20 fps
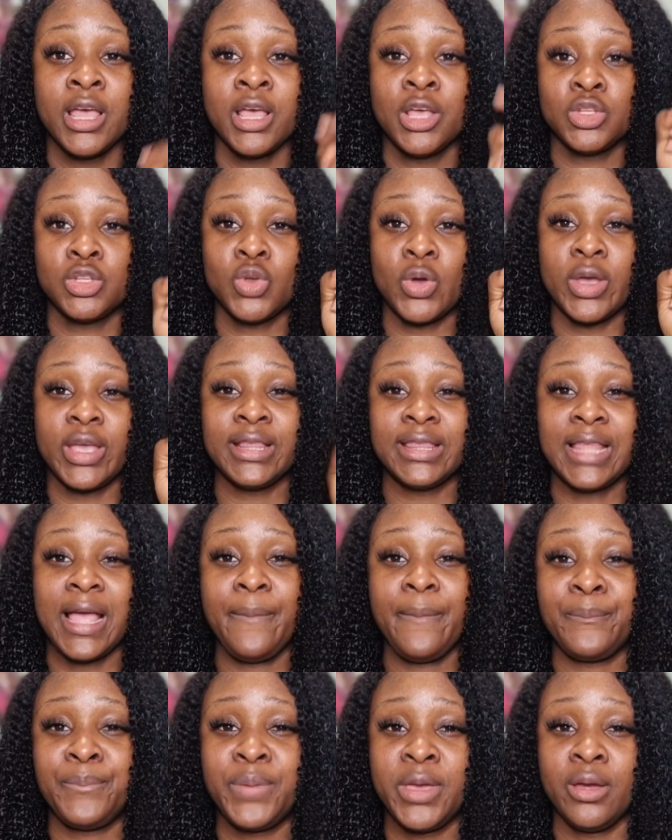So in
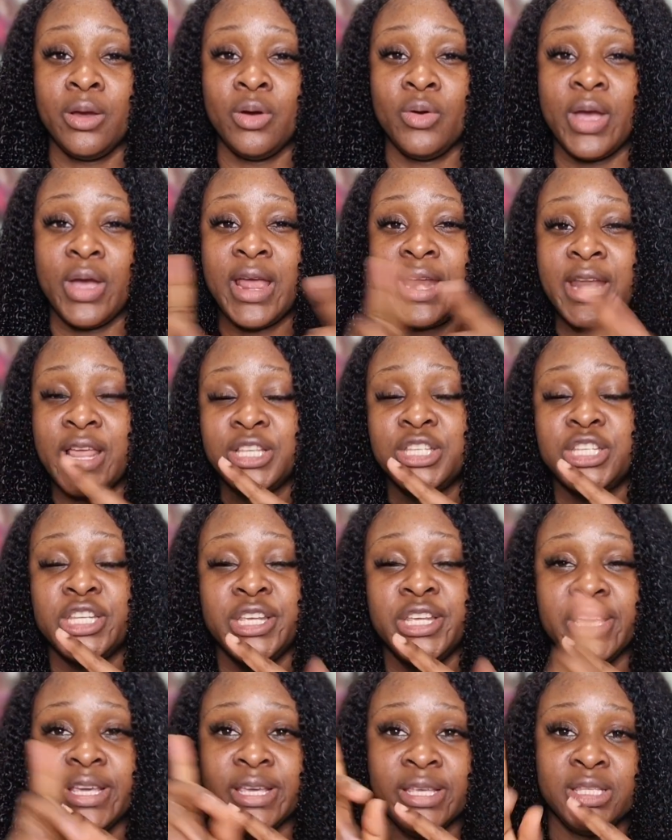that bill,
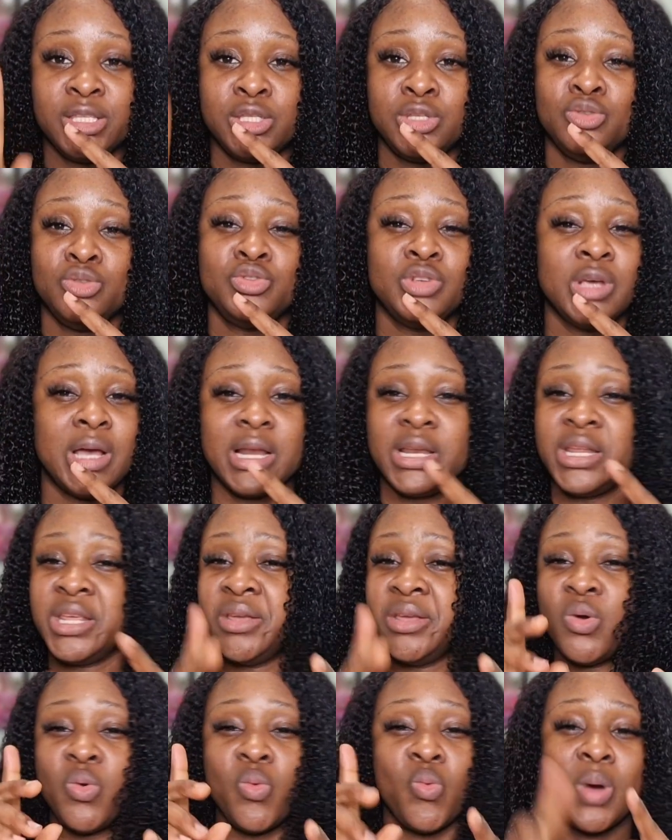energy is
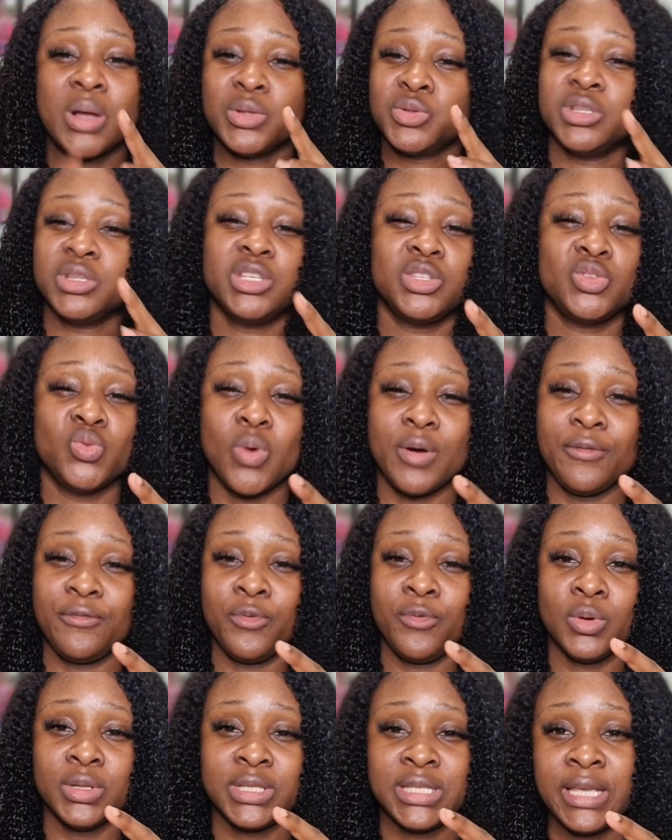usually £120 to
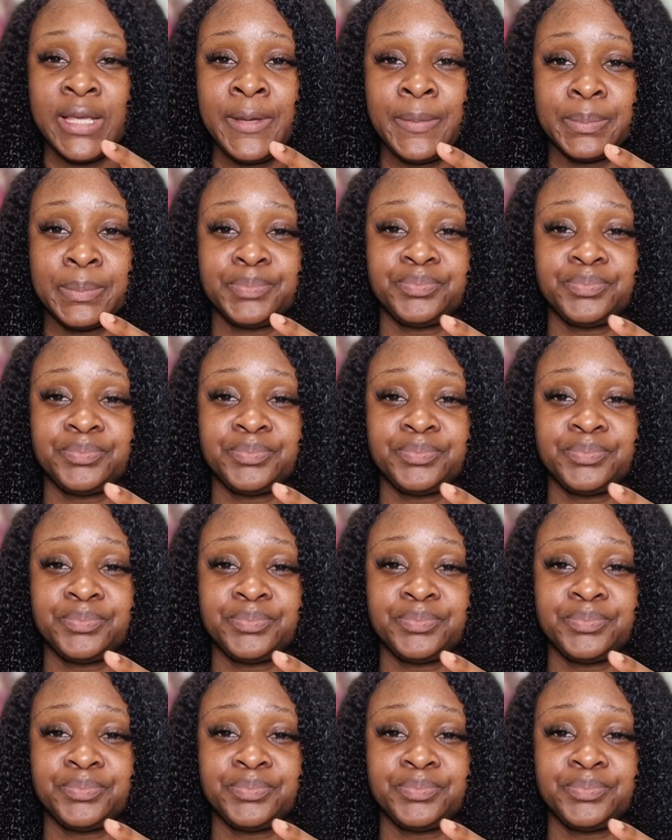£140.